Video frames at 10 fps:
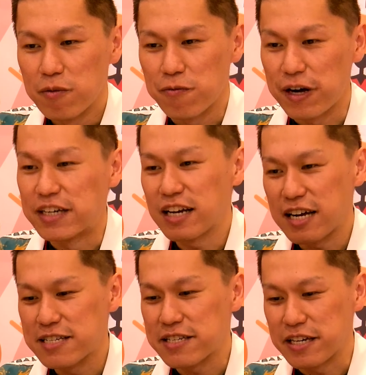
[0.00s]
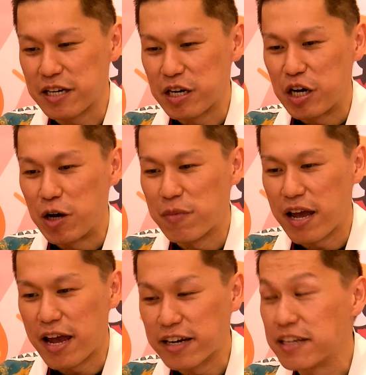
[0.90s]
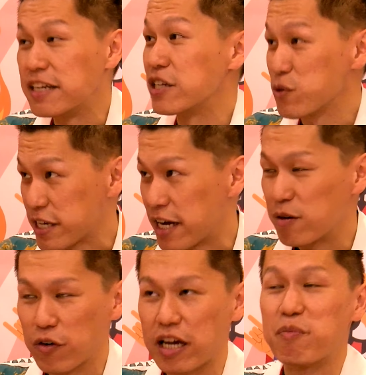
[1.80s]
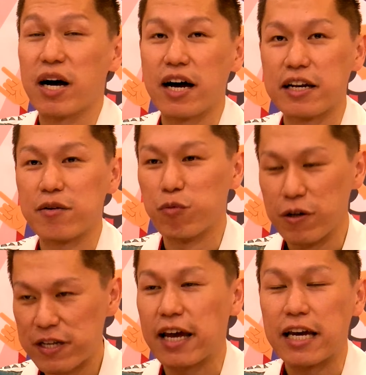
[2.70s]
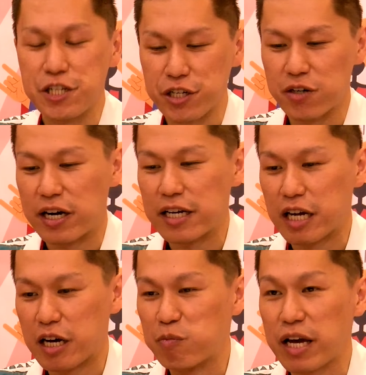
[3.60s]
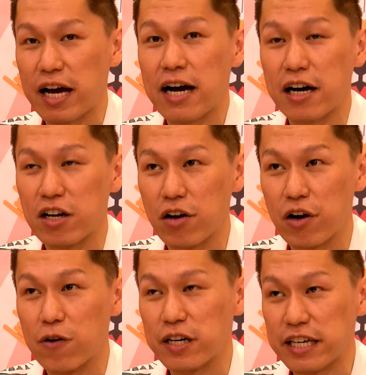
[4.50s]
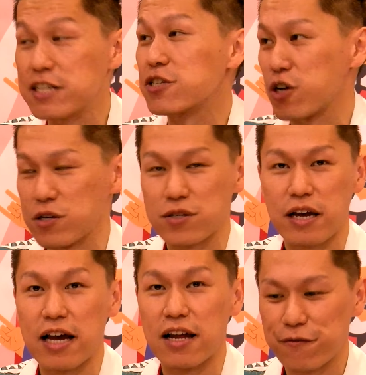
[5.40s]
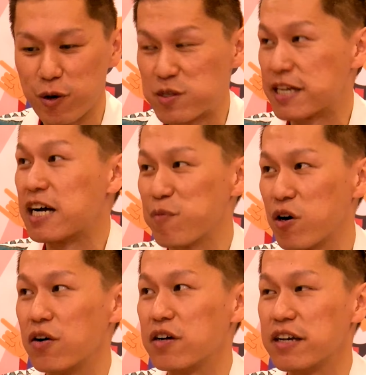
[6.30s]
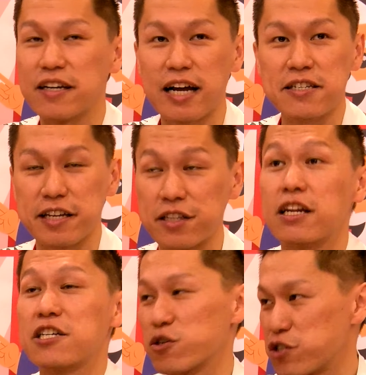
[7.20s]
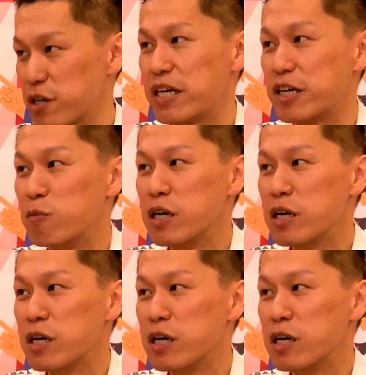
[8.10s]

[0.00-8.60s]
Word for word: finalize uh, any details yet. Okay, but within Asia, right, uh, there are a lot of uh, e-stores from Singapore that does international shipping.